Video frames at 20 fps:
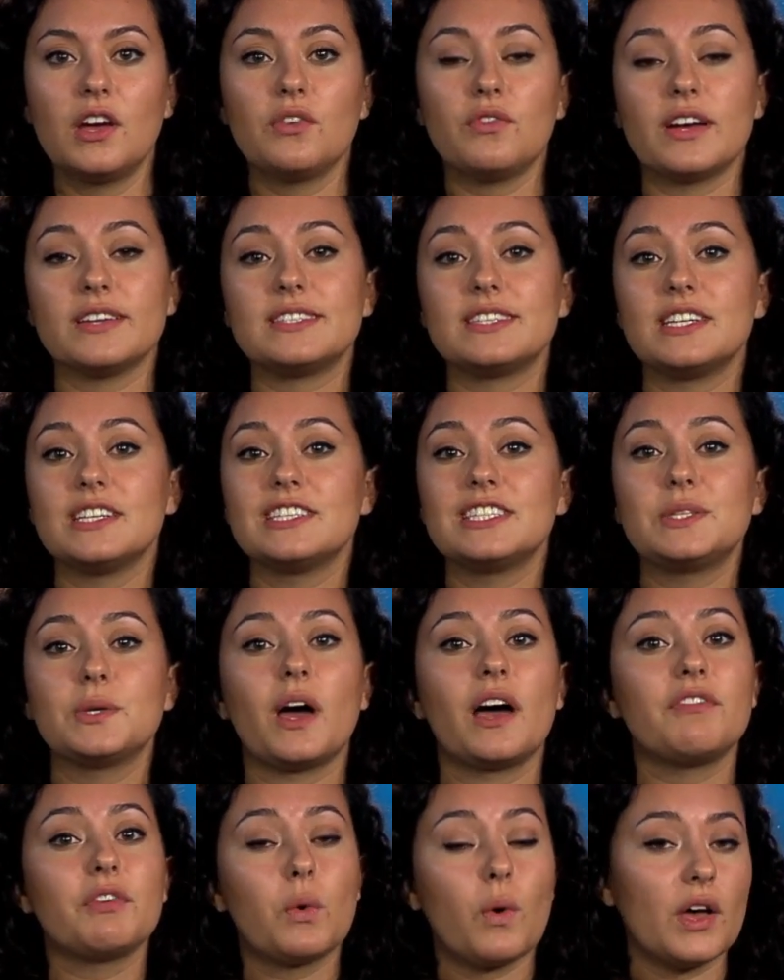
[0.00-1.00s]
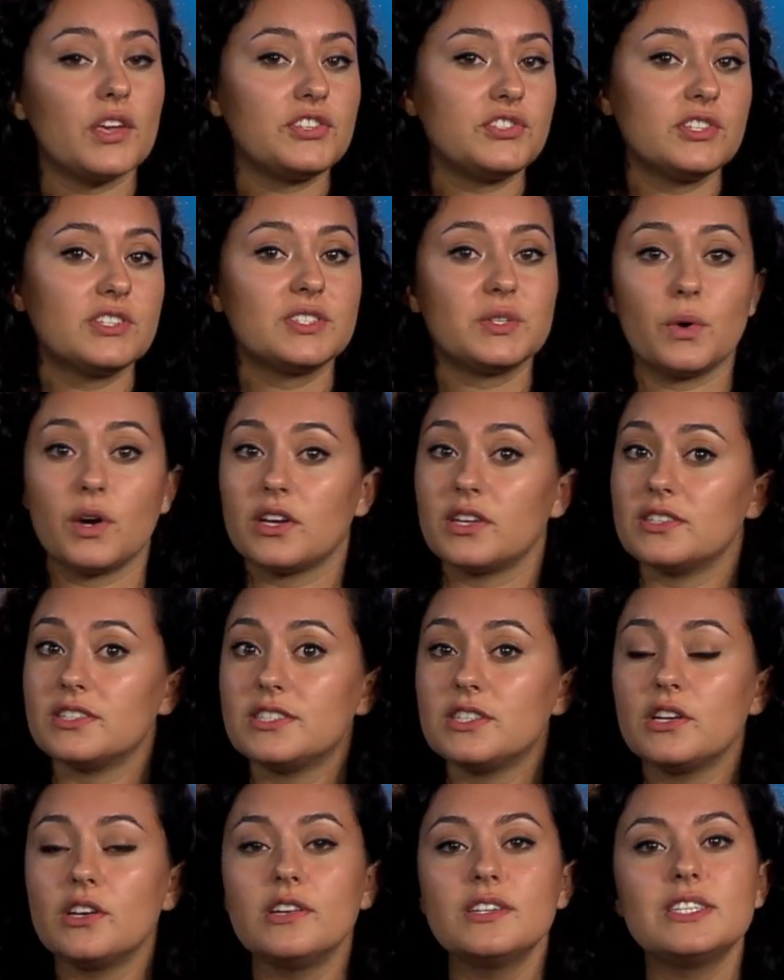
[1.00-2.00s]
Residents who have questions or
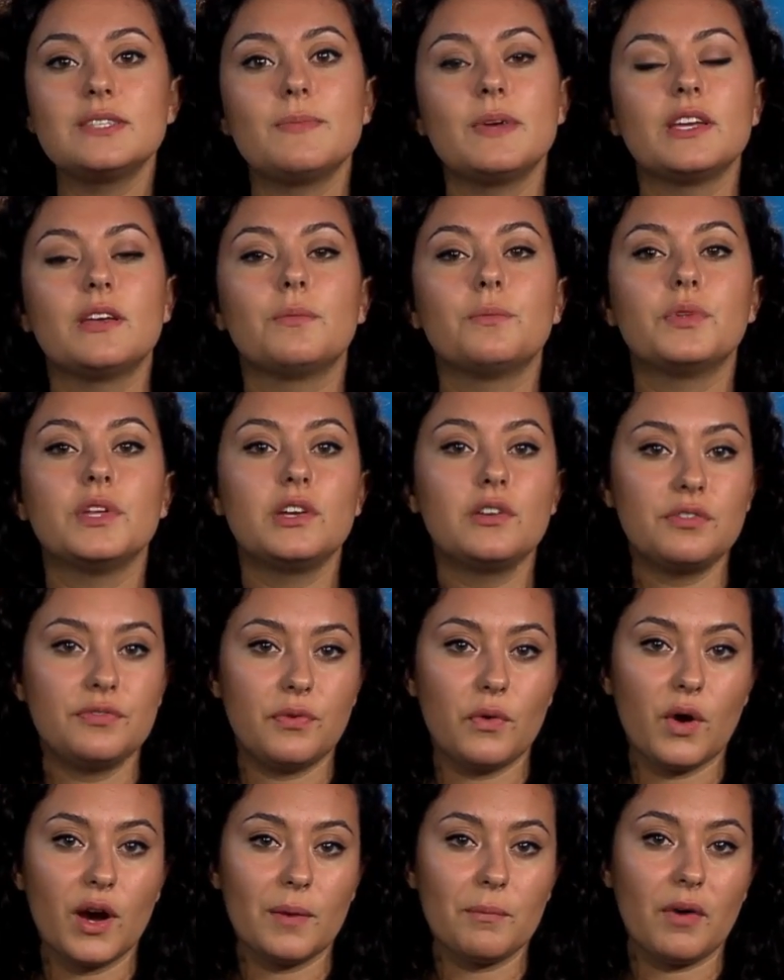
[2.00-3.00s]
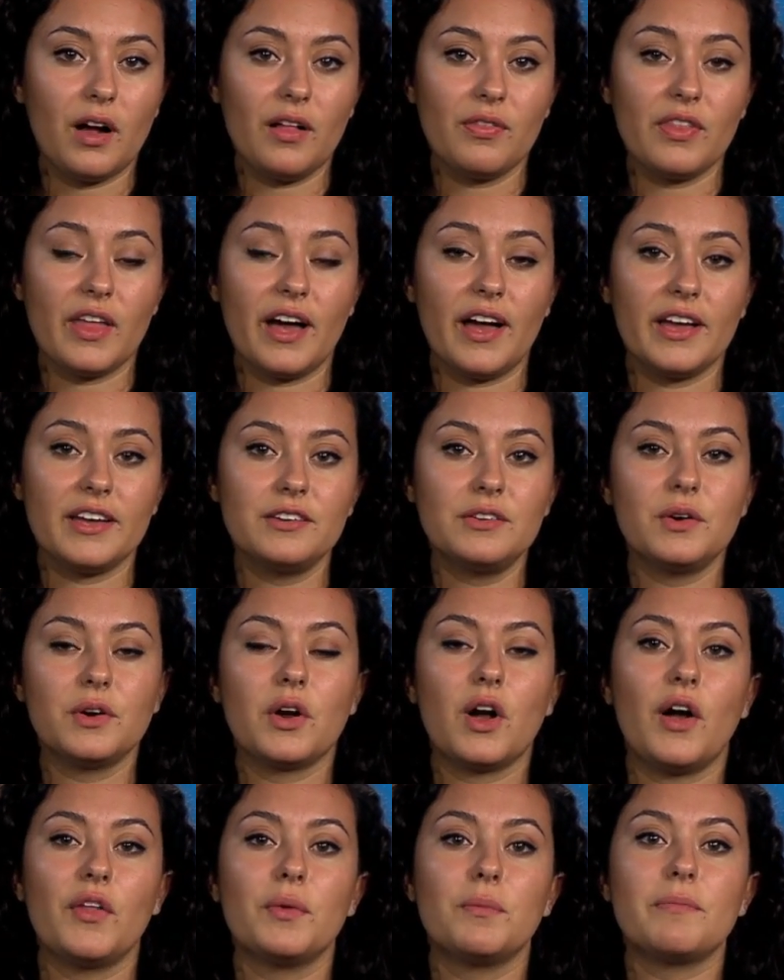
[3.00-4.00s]
concerns may complete a form online or
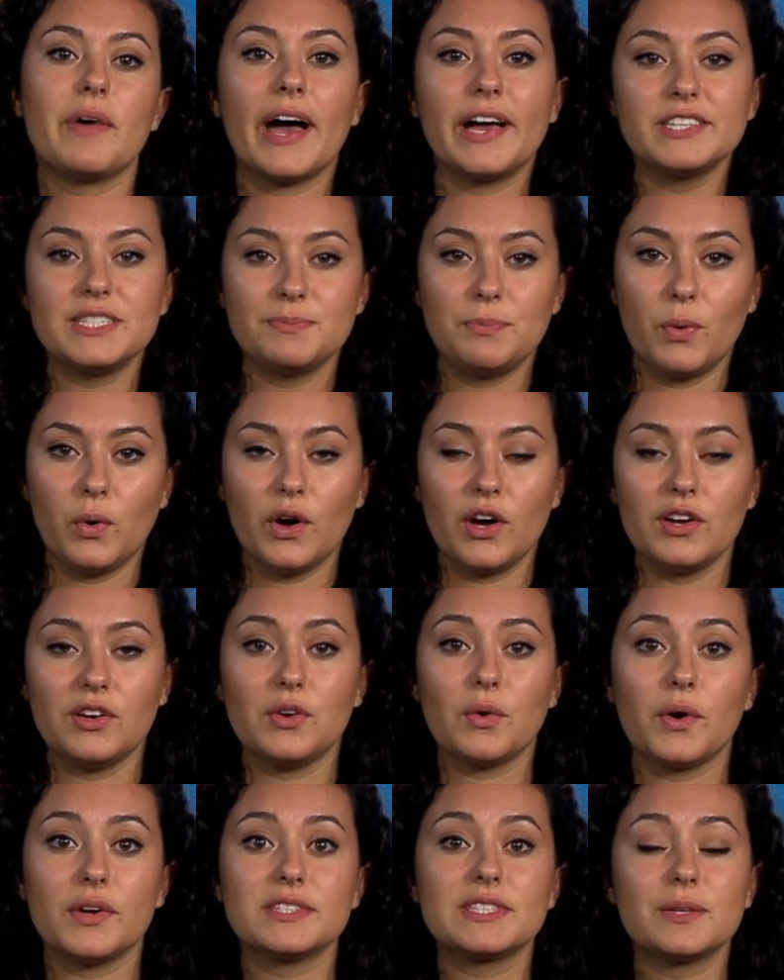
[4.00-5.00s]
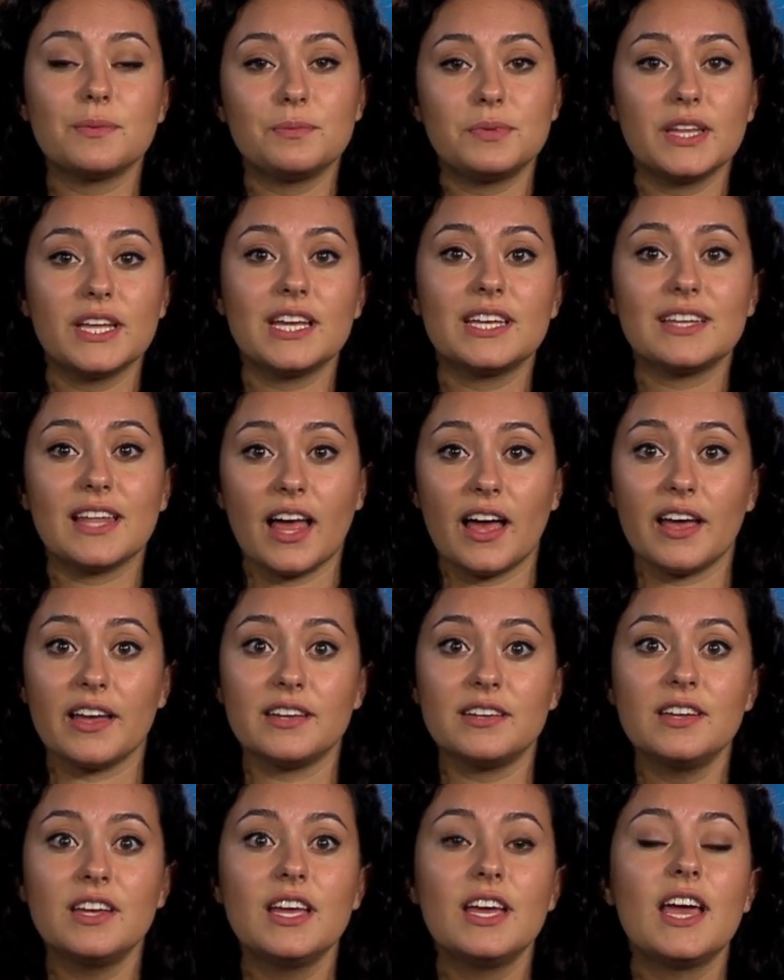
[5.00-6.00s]
call the Massport Noise Complaint
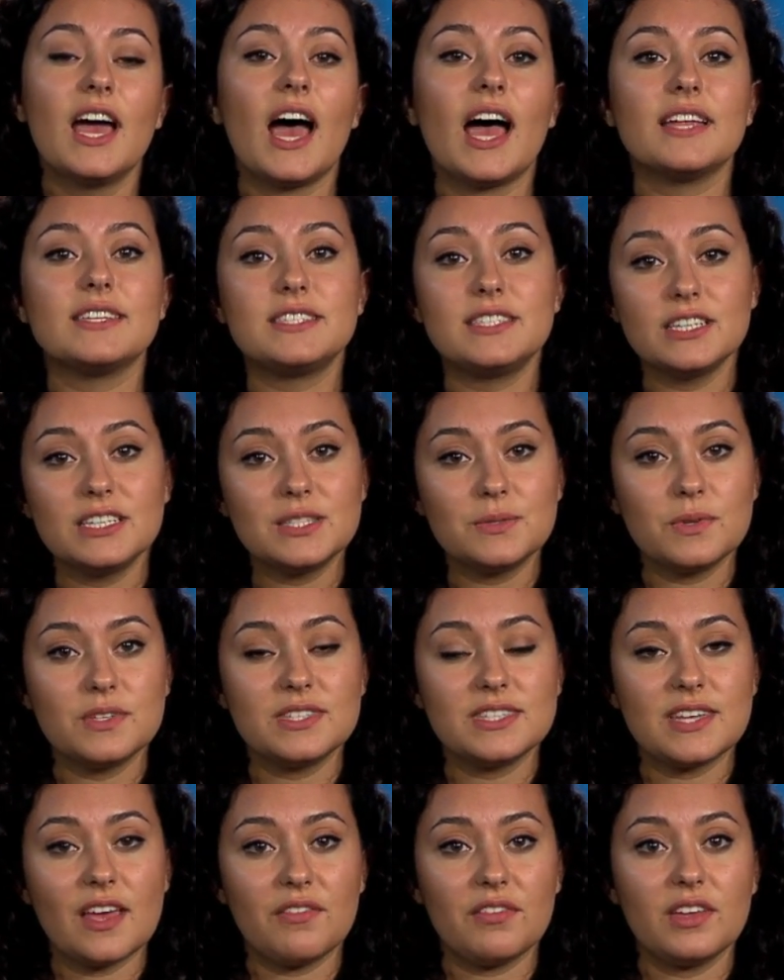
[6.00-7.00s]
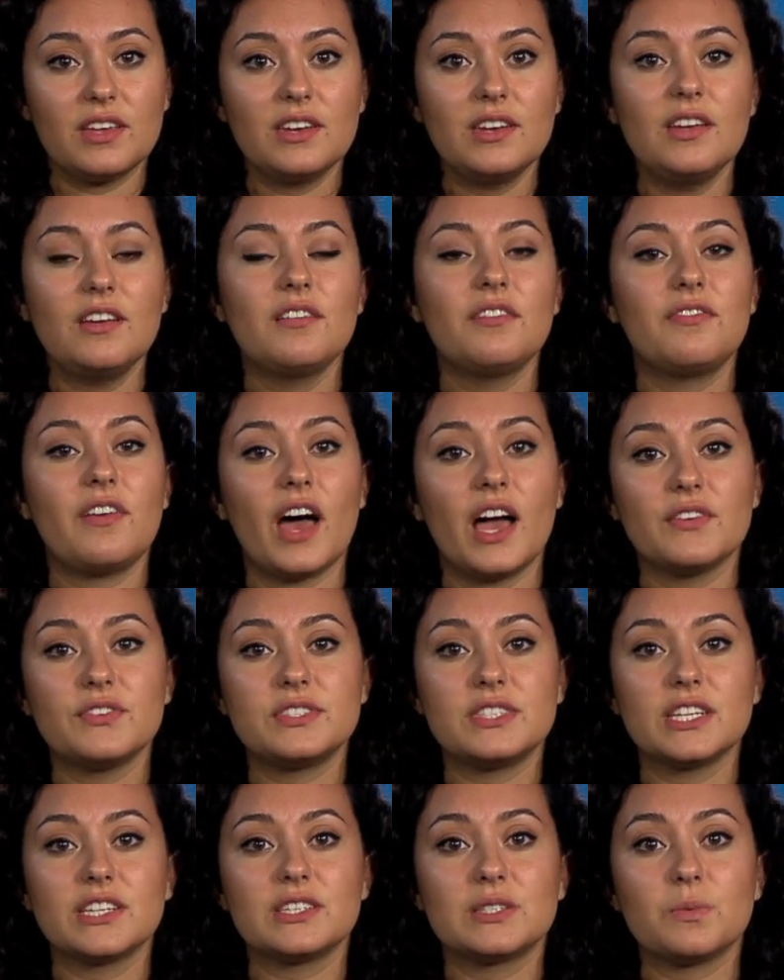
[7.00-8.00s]
Line at
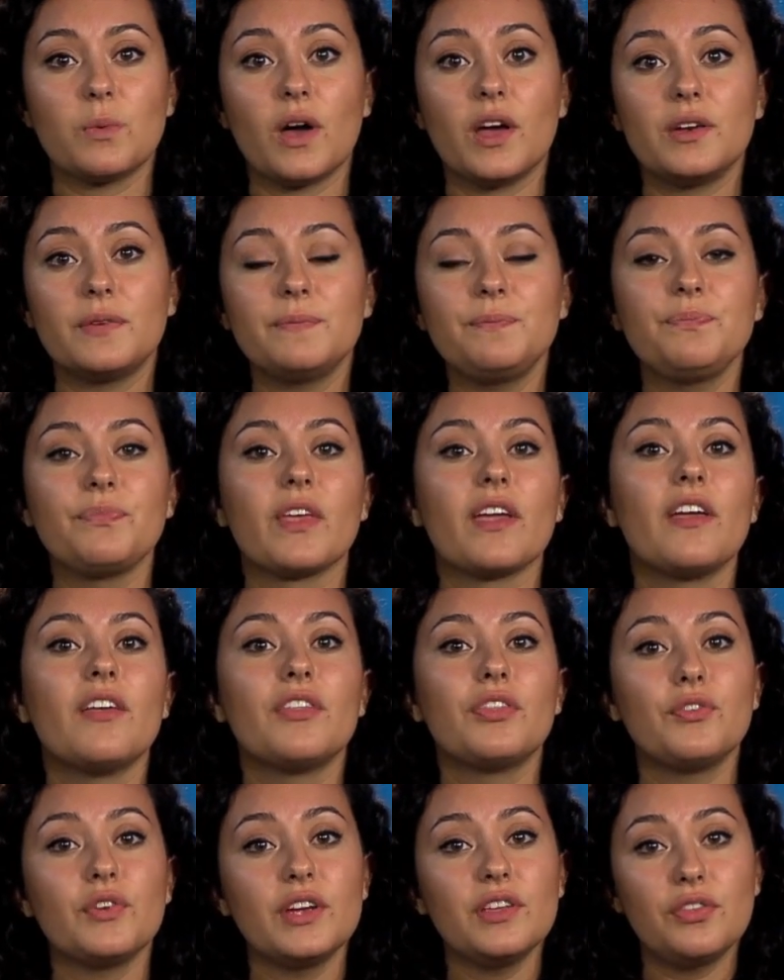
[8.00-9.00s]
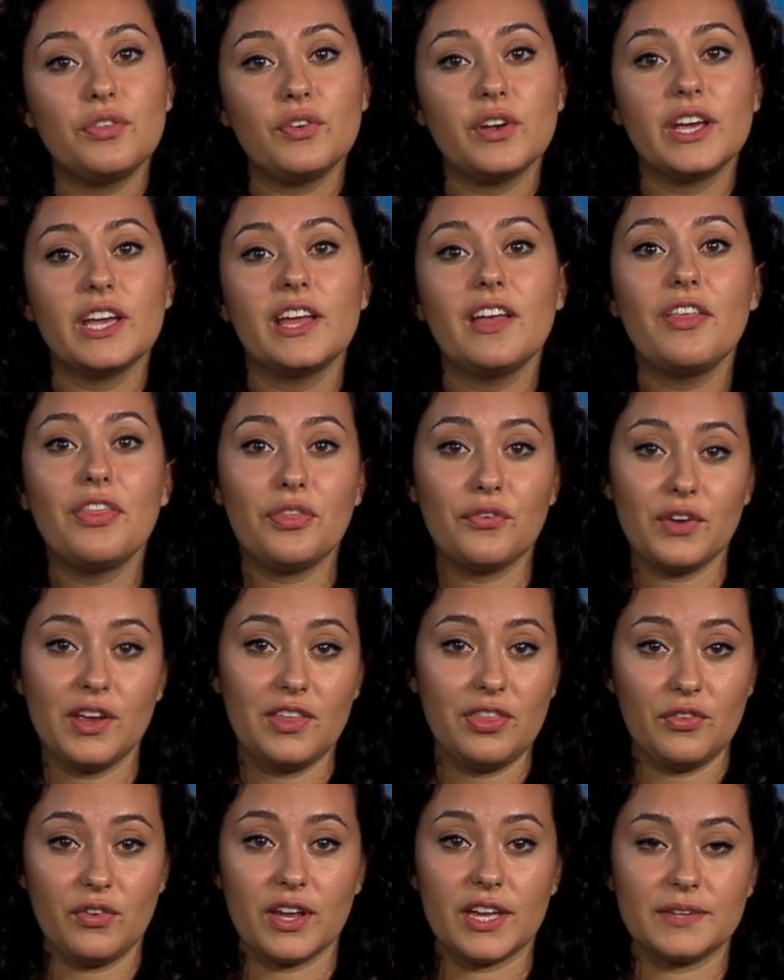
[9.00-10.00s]

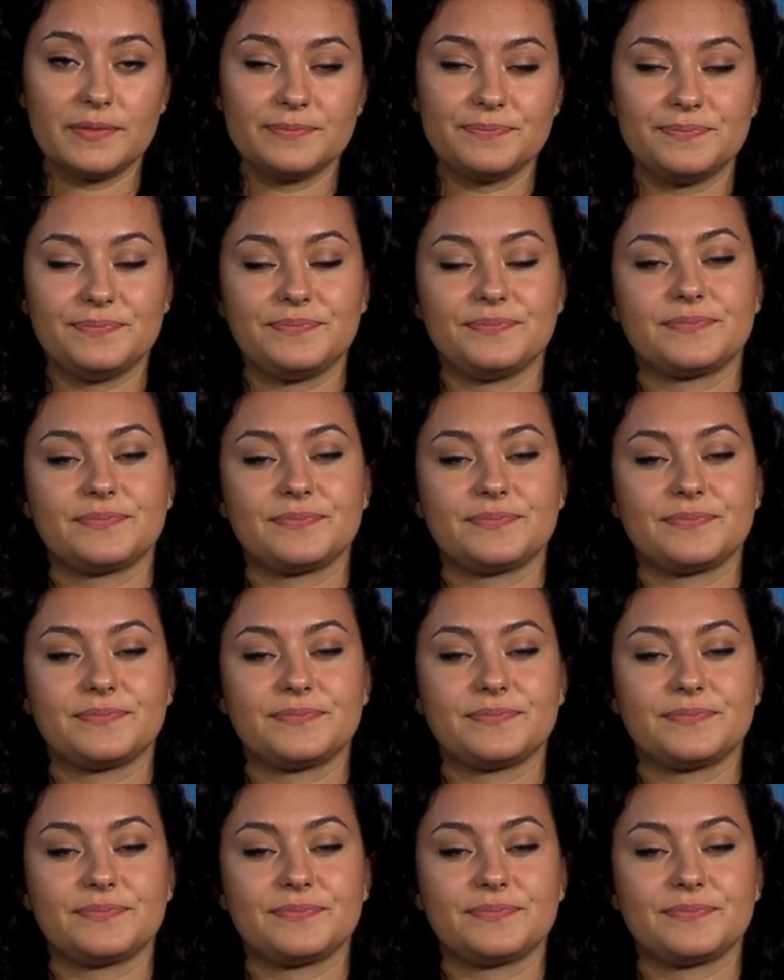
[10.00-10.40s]
617-561-3333.